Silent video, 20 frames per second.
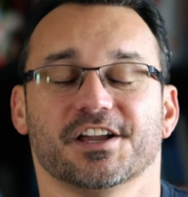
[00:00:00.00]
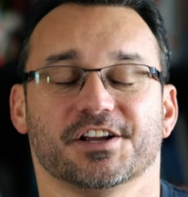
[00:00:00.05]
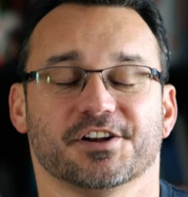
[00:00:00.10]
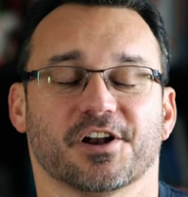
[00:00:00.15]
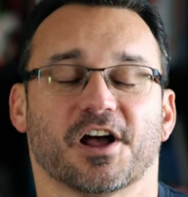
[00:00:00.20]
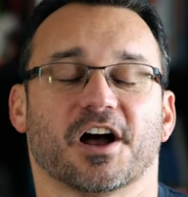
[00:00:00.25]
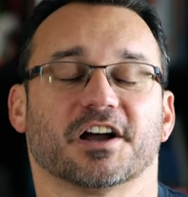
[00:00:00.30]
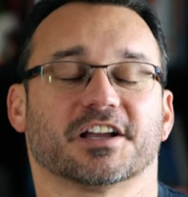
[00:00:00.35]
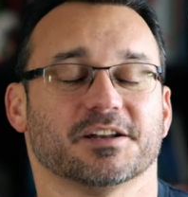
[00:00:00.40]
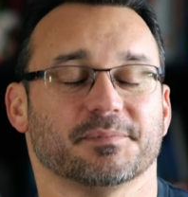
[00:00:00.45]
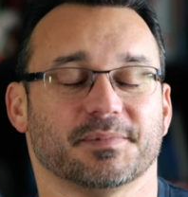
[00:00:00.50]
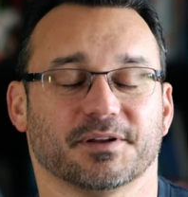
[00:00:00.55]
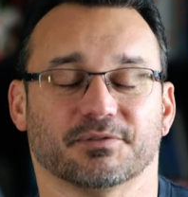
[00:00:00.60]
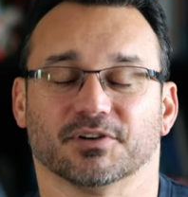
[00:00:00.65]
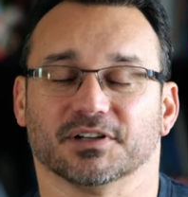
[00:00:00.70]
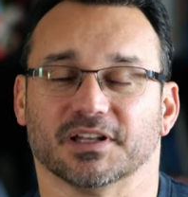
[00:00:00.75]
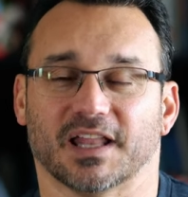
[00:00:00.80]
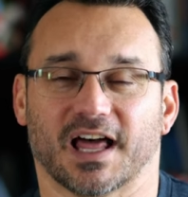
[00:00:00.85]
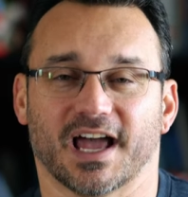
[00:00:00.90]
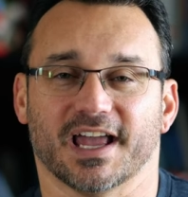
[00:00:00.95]
you're not going to be
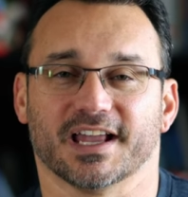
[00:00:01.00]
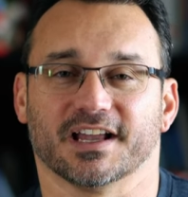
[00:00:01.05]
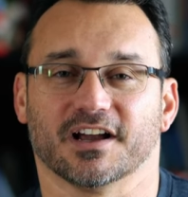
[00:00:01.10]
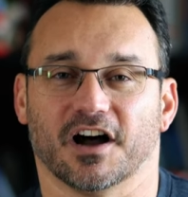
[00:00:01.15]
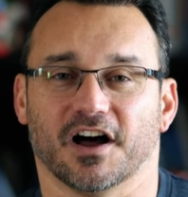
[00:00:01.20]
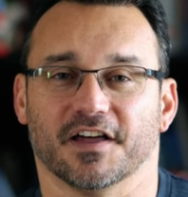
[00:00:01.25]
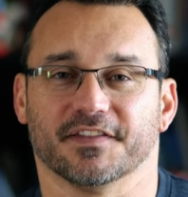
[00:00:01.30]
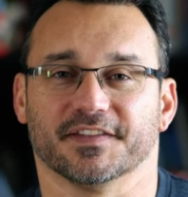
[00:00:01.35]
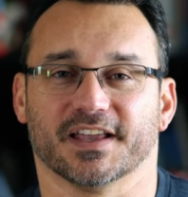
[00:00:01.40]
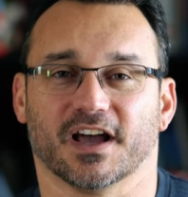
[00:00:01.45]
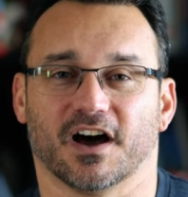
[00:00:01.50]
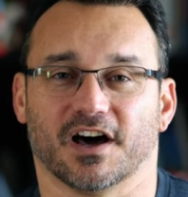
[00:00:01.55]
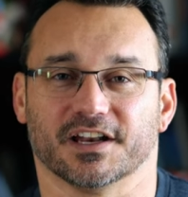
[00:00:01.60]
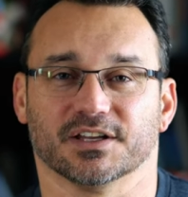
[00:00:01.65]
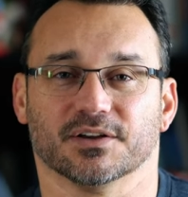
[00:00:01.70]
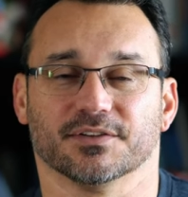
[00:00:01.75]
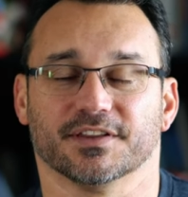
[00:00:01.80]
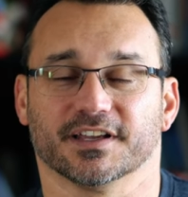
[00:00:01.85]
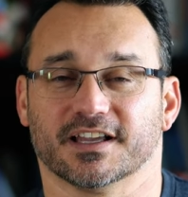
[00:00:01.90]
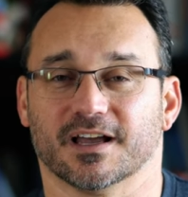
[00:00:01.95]
relying on the
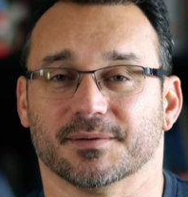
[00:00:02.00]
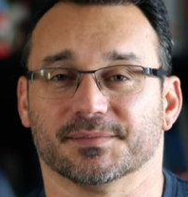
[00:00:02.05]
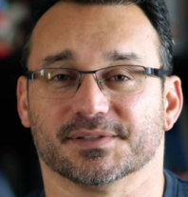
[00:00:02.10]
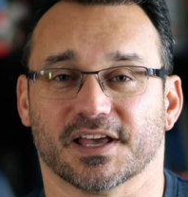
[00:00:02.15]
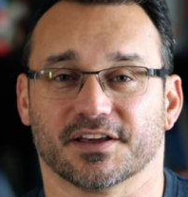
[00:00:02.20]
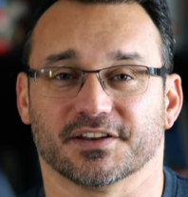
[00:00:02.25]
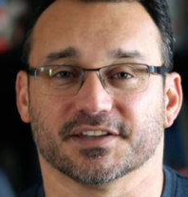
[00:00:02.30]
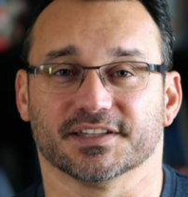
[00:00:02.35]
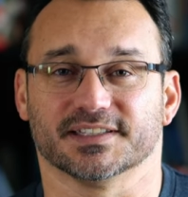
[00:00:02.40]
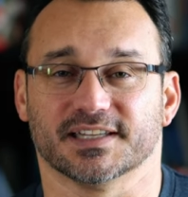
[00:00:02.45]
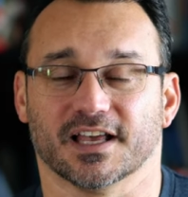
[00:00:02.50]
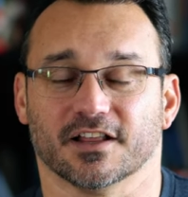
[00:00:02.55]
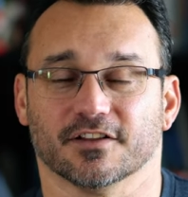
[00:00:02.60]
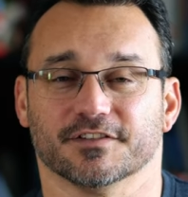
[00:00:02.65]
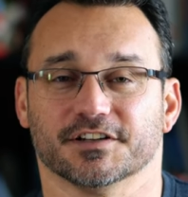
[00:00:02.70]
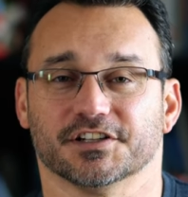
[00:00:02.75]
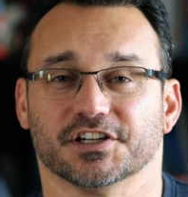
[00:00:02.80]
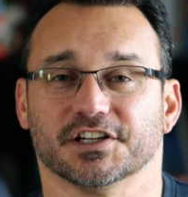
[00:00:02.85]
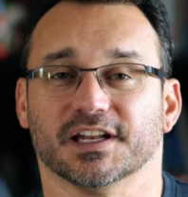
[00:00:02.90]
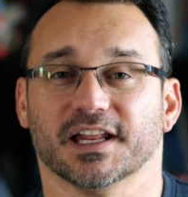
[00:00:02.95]
audio that comes out of the
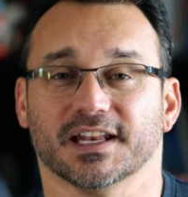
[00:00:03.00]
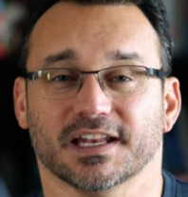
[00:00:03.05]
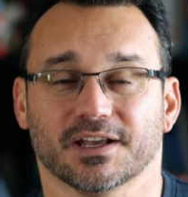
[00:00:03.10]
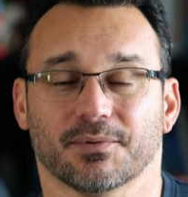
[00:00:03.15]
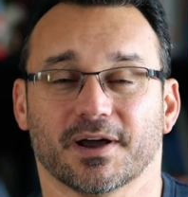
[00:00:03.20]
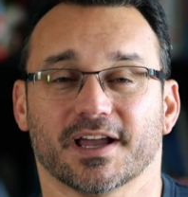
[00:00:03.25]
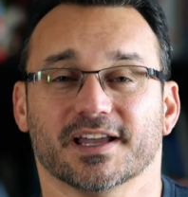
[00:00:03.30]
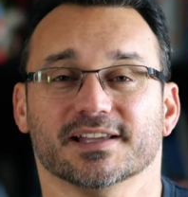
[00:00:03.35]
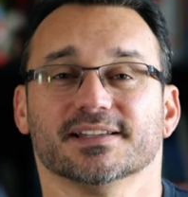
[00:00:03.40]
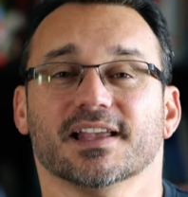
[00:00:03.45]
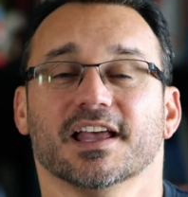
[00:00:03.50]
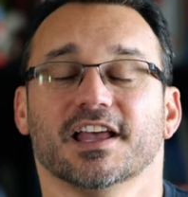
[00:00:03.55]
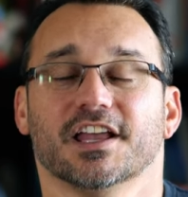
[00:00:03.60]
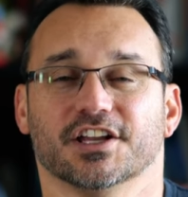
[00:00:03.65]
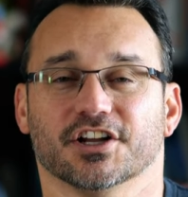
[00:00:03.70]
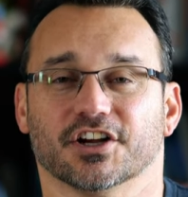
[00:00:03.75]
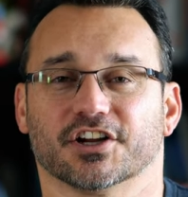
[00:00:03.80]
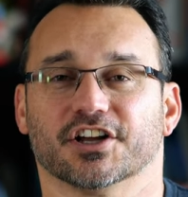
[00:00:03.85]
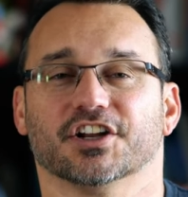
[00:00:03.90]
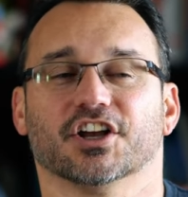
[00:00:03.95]
television anyways.
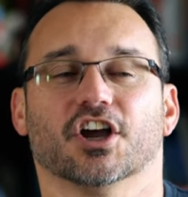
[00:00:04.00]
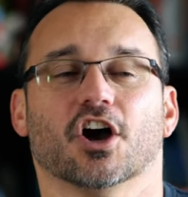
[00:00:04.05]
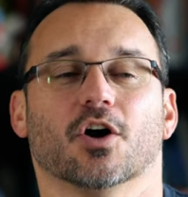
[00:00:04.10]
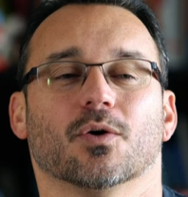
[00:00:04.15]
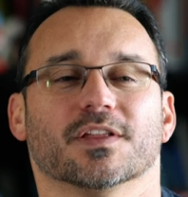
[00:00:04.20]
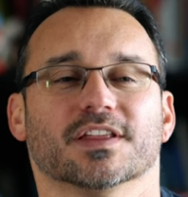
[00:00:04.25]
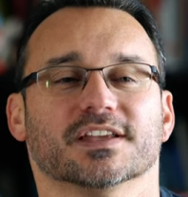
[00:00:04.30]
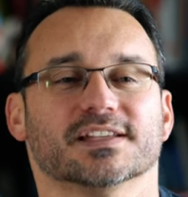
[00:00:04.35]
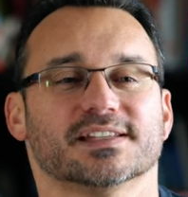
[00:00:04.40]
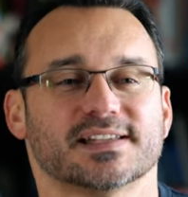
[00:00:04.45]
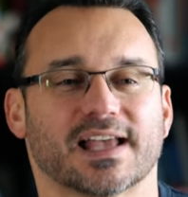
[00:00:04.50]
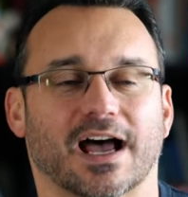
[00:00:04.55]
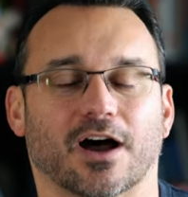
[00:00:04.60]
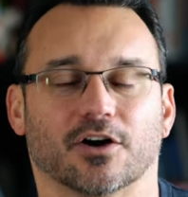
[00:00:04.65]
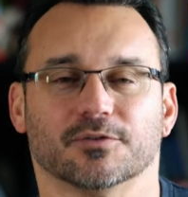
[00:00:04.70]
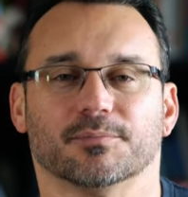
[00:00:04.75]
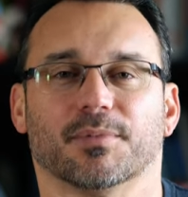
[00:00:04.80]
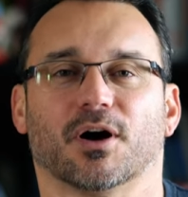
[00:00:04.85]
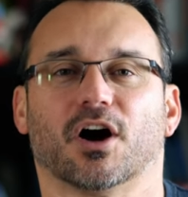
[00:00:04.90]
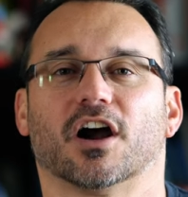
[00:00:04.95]
You're going to go with a
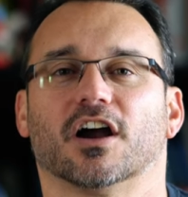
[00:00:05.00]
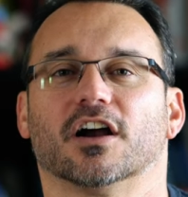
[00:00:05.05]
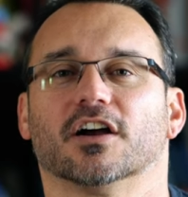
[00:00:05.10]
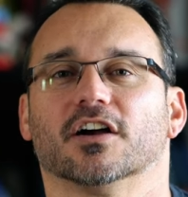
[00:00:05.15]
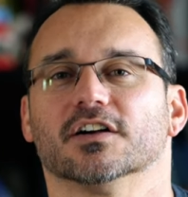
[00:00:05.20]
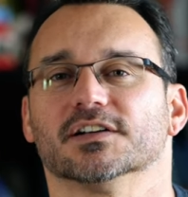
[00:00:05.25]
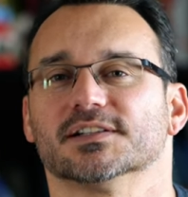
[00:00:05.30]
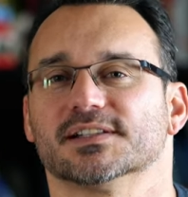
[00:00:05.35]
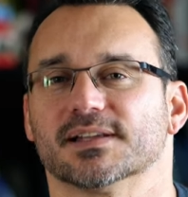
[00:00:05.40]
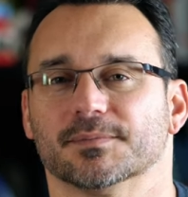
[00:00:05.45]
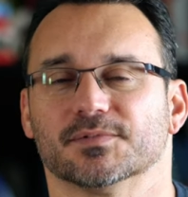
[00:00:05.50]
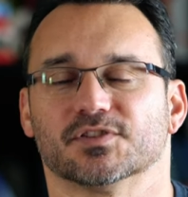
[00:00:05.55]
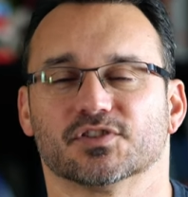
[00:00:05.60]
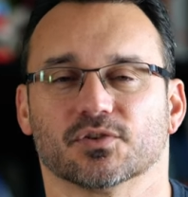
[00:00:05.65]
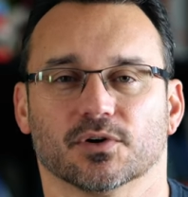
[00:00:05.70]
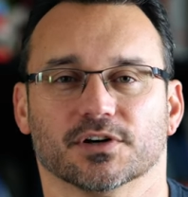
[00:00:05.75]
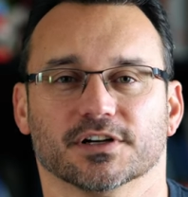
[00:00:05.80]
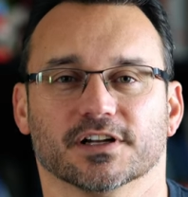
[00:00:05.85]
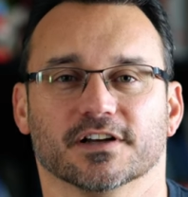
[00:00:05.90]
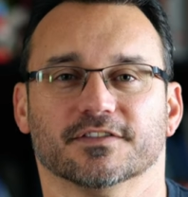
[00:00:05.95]
sound bar or some
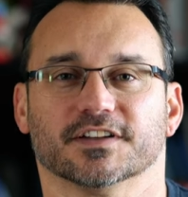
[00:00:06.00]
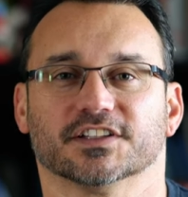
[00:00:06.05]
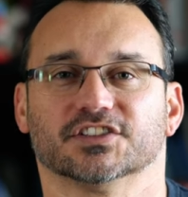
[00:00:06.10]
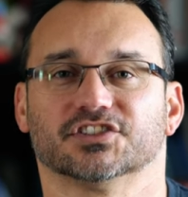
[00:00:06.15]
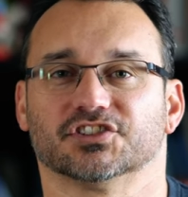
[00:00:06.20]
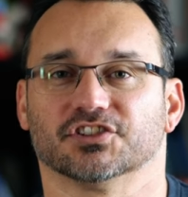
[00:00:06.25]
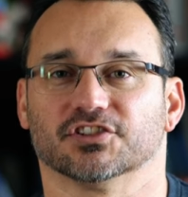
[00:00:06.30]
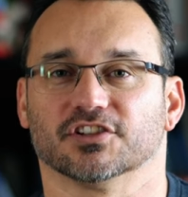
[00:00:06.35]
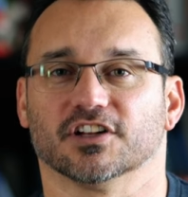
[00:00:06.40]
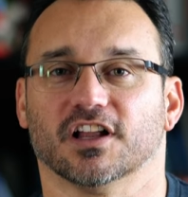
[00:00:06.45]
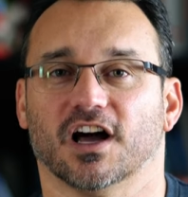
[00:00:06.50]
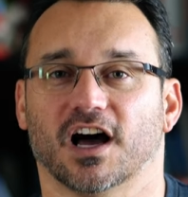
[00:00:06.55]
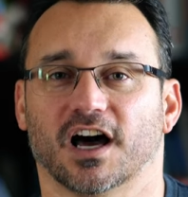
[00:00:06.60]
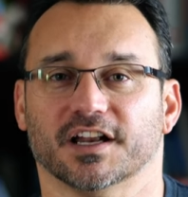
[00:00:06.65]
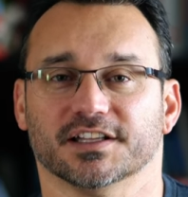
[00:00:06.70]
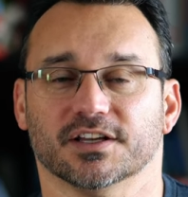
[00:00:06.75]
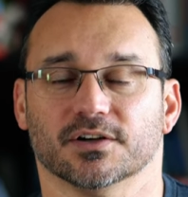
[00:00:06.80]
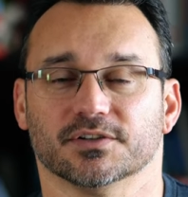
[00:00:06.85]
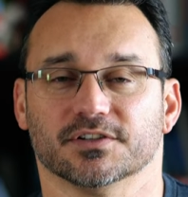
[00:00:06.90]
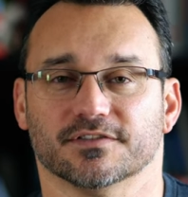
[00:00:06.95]
sort of external
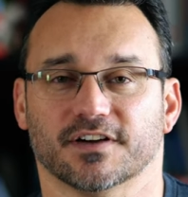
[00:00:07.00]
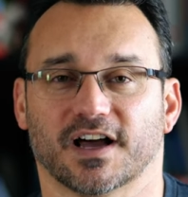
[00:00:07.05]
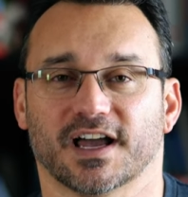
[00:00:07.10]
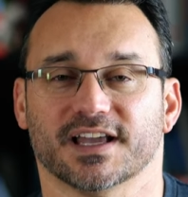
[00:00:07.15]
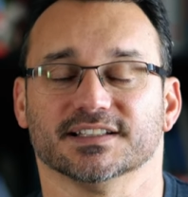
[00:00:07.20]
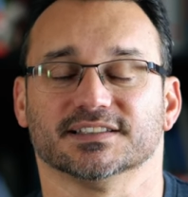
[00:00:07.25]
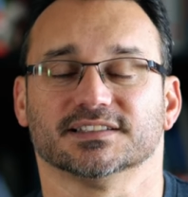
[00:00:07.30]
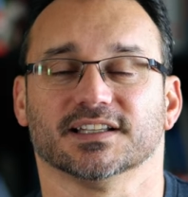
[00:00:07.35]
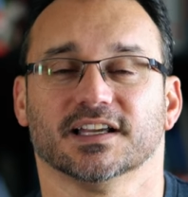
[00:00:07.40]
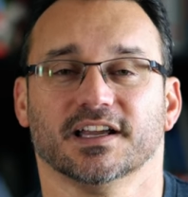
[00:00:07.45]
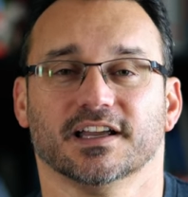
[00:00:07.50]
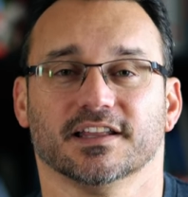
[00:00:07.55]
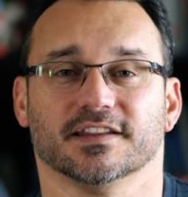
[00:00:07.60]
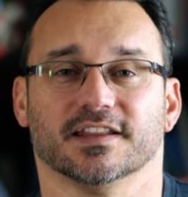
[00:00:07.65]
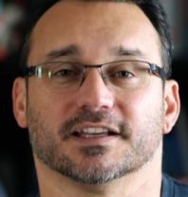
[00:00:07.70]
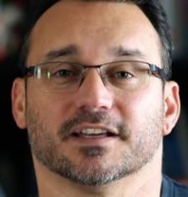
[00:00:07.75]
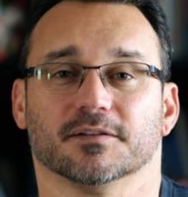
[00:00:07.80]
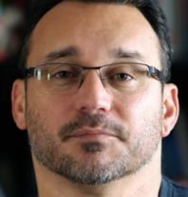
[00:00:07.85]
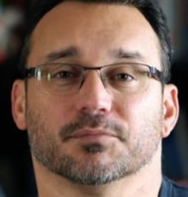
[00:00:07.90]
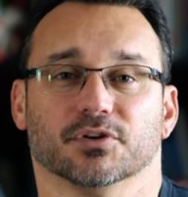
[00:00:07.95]
audio device
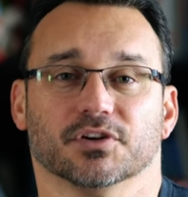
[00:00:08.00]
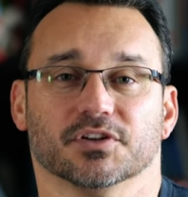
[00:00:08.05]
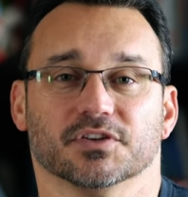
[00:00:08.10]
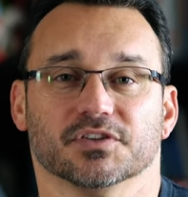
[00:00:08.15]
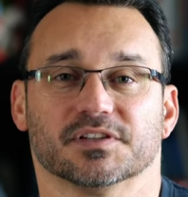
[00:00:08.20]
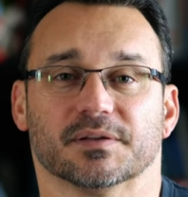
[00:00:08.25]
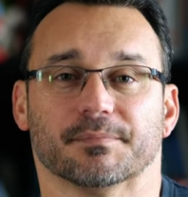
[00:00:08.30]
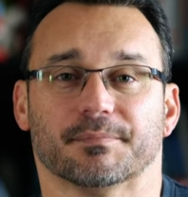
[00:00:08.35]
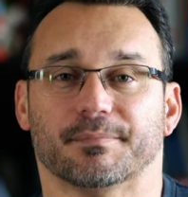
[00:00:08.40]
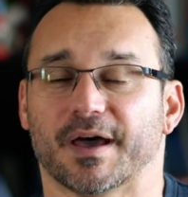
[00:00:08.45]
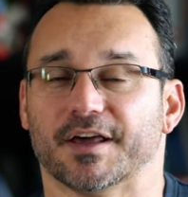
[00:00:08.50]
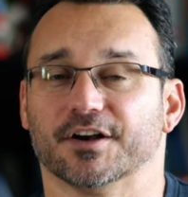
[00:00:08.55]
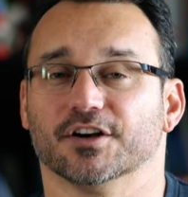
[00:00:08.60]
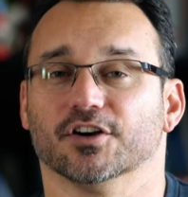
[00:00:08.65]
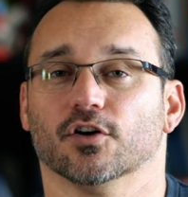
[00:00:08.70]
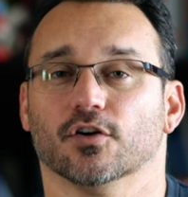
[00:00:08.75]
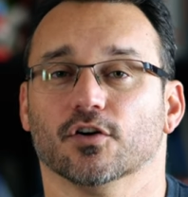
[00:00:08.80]
that can produce better